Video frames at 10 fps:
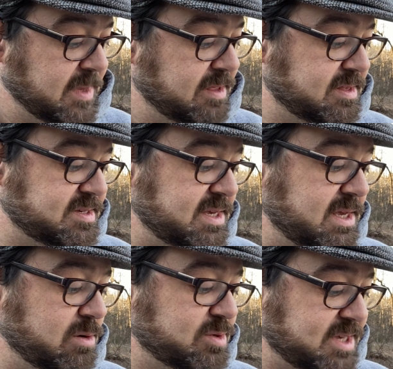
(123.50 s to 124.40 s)
The
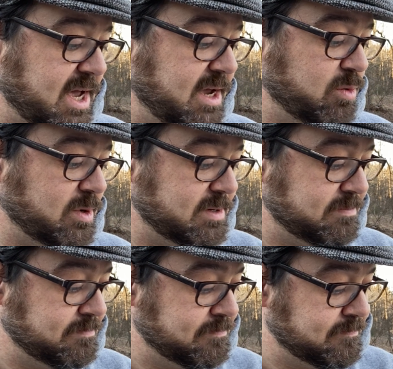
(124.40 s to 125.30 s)
sea was a high one,
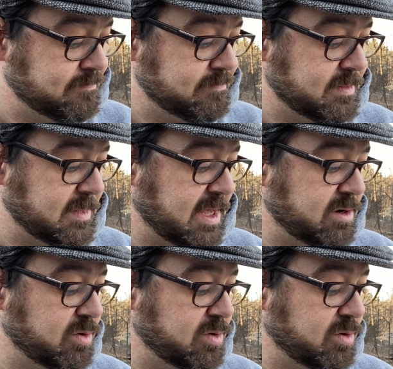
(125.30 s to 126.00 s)
and